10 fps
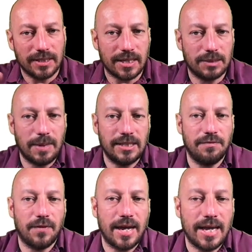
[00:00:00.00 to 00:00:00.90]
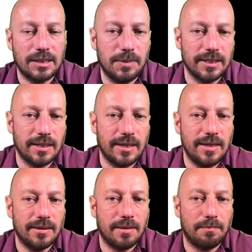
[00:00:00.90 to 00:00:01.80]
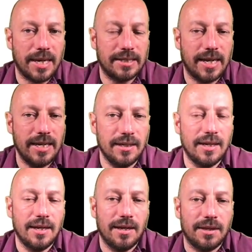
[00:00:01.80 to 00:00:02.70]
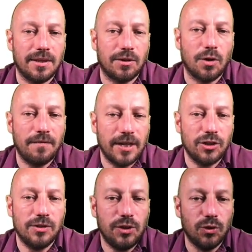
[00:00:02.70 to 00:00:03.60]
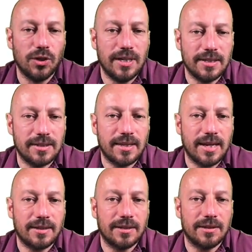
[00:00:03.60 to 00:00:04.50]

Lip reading: and specify explicitly the base 8, the convention usually is that an